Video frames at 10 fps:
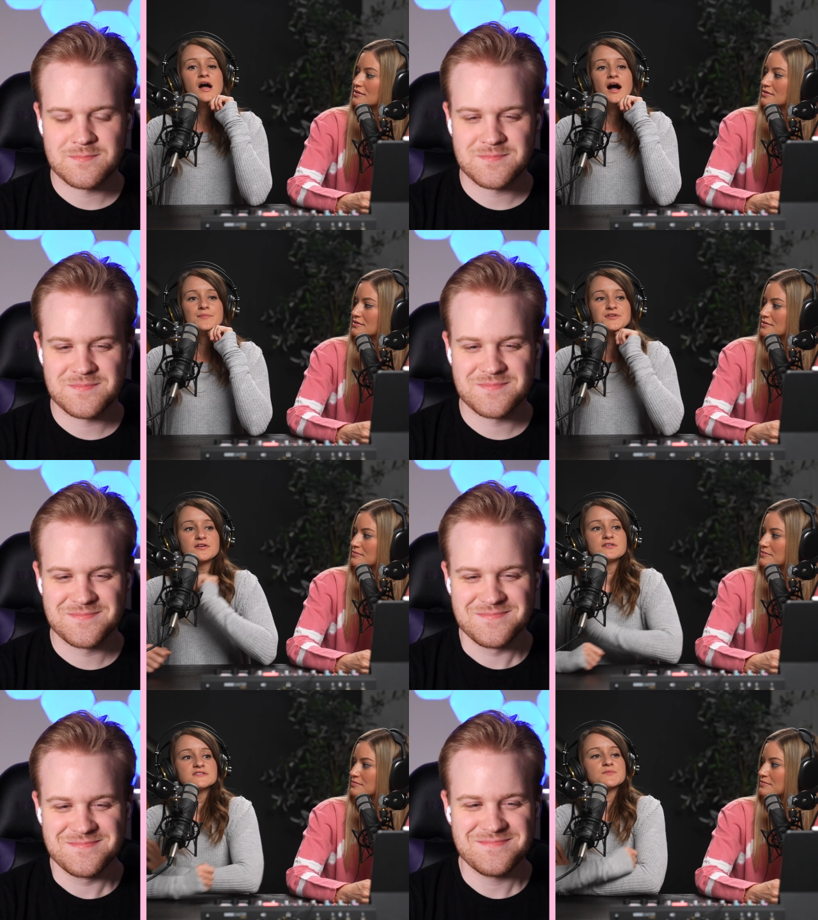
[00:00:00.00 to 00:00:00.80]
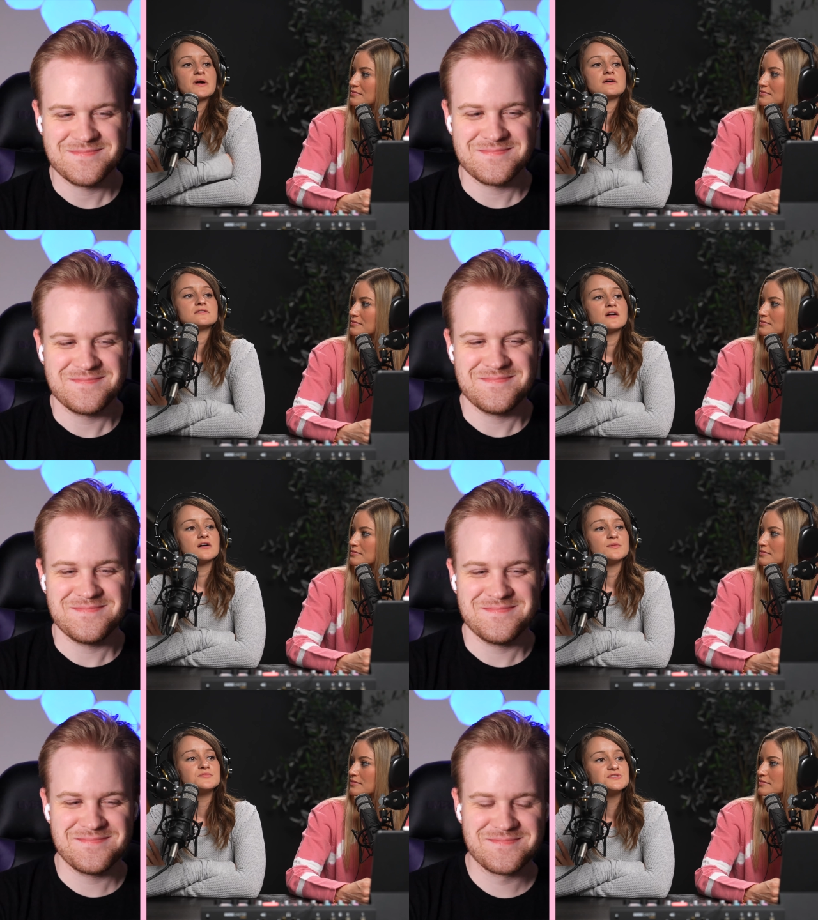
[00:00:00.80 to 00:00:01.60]
Speaker 1: I'm curious about
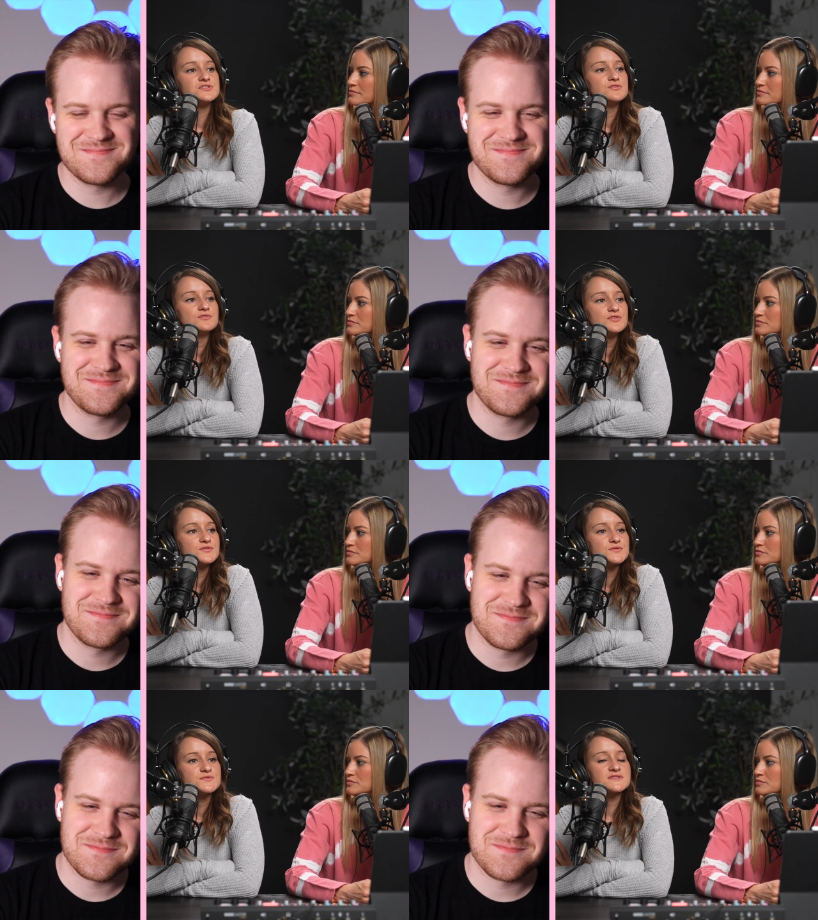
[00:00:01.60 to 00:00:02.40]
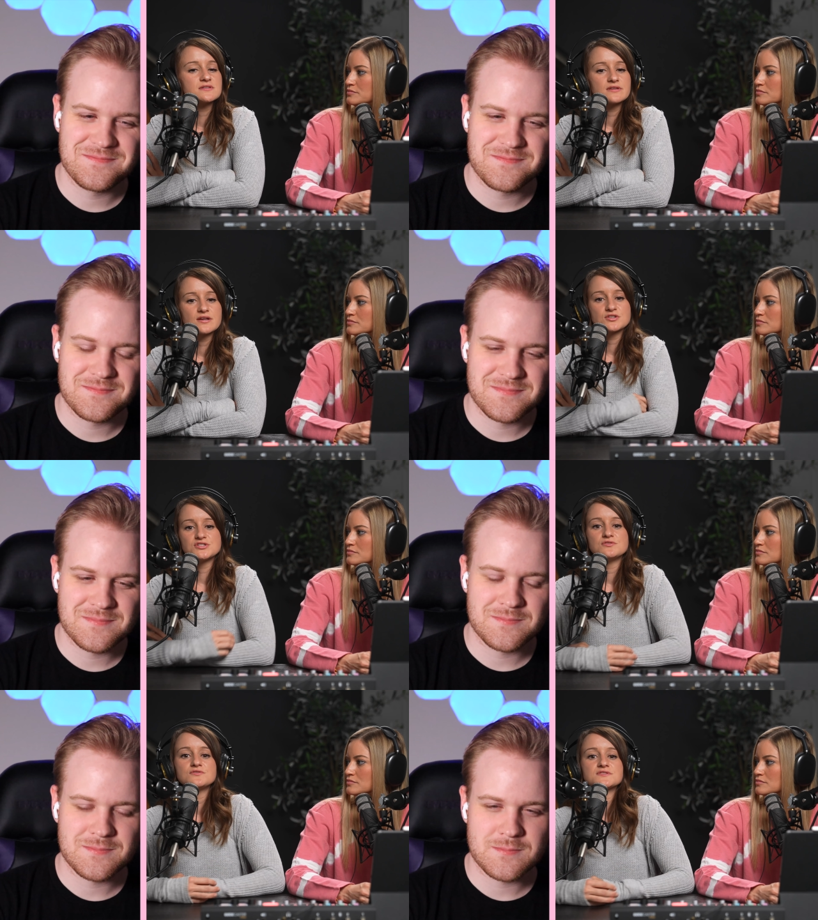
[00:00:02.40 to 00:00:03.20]
um, do you use like
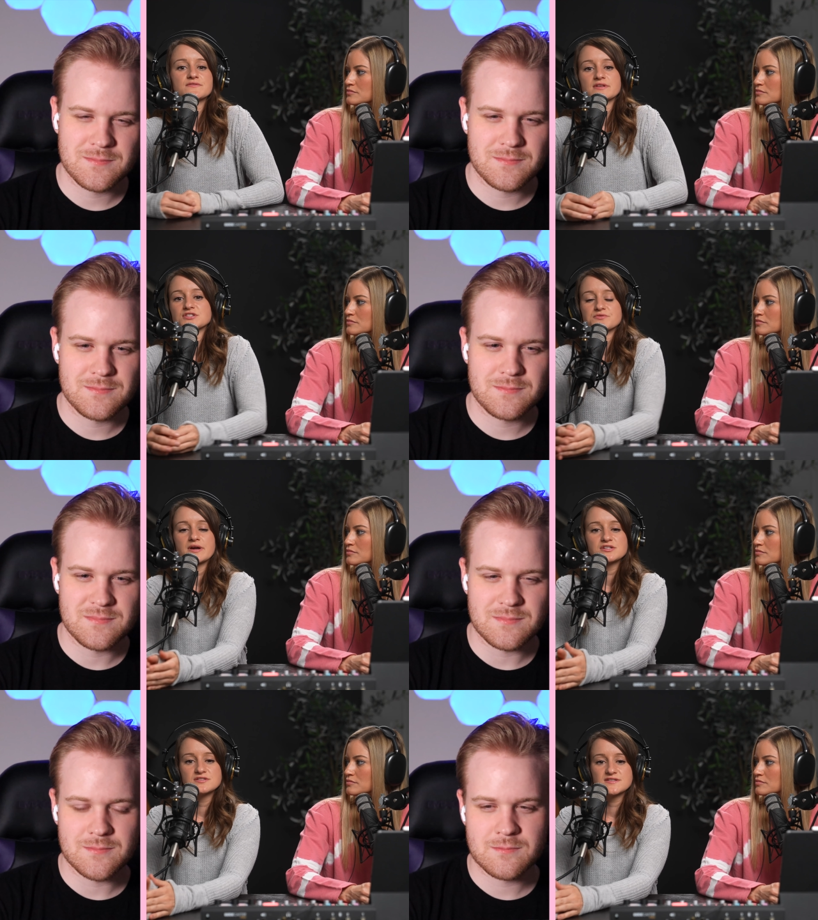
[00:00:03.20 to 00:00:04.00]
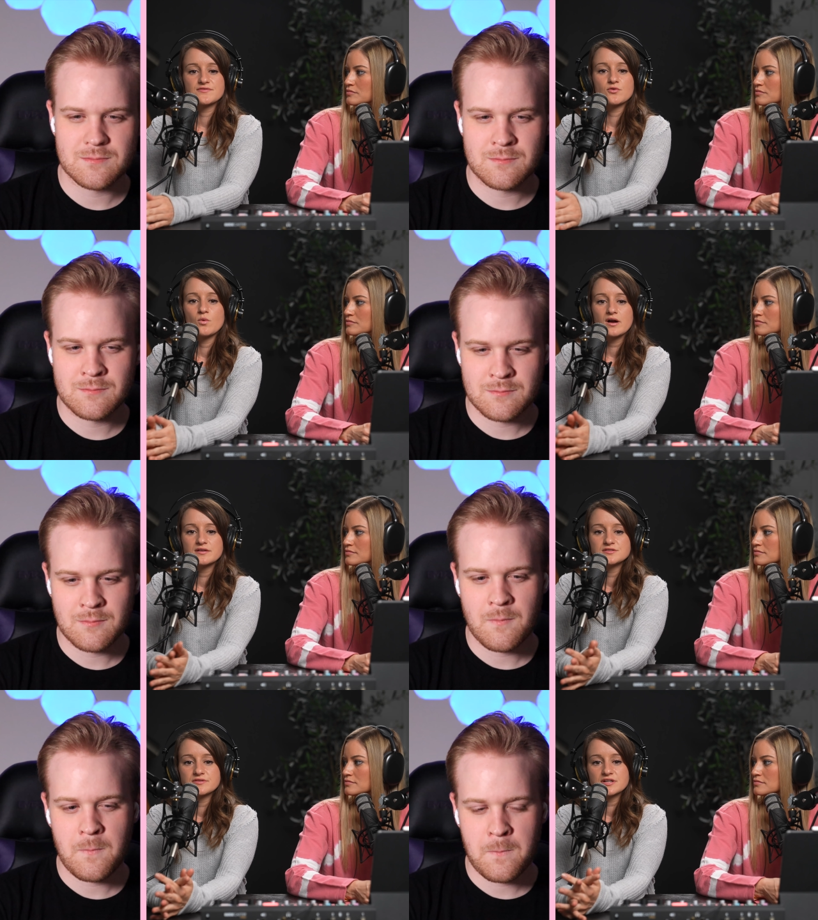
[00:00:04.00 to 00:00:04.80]
do you use uh, like directions like for
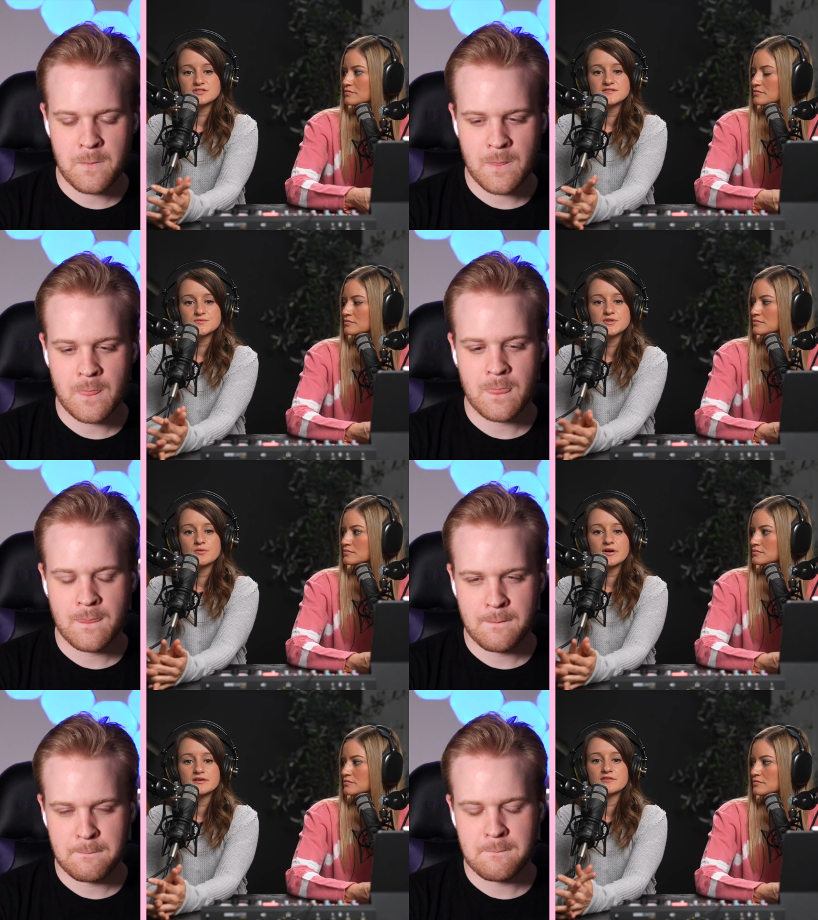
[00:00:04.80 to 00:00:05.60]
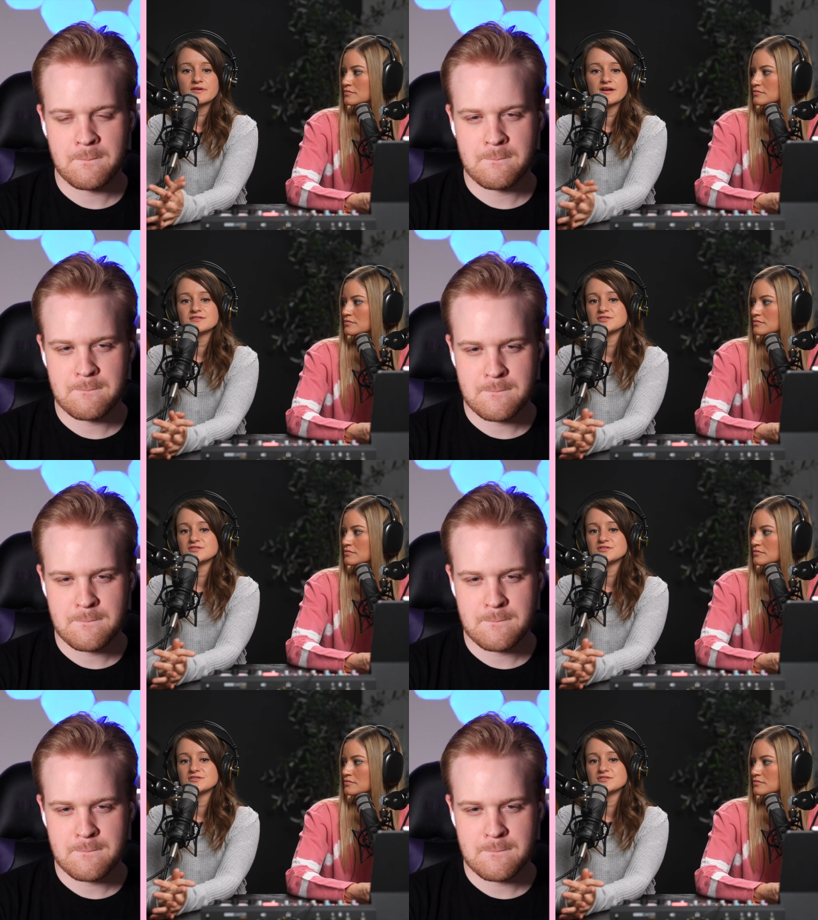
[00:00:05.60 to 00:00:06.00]
walking directions when you're walking around?